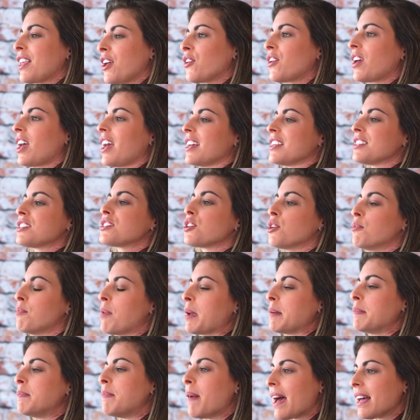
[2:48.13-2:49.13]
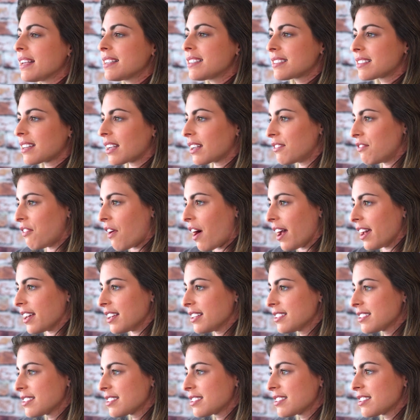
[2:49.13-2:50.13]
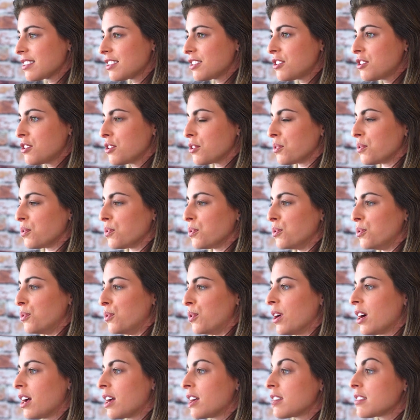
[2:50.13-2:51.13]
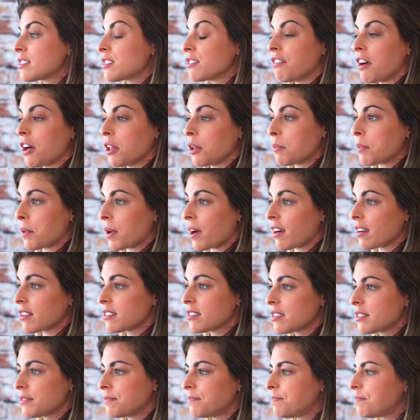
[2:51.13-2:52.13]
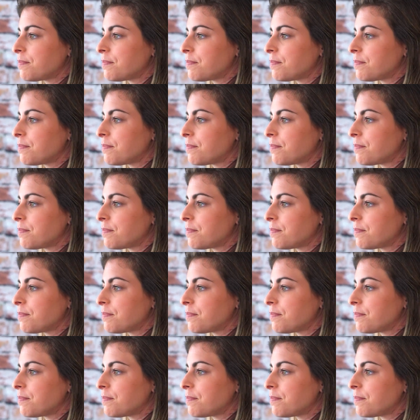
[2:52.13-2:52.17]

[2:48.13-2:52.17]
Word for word: Okay, so my best advice to developers